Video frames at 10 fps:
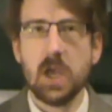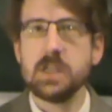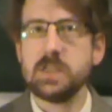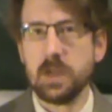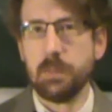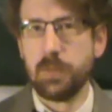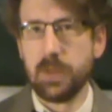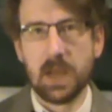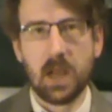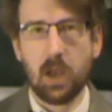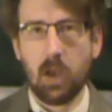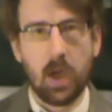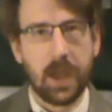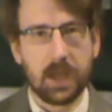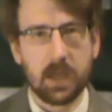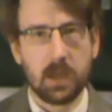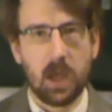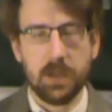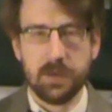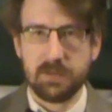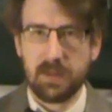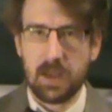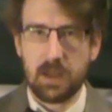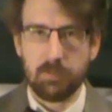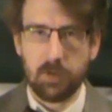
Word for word: something like Undertaker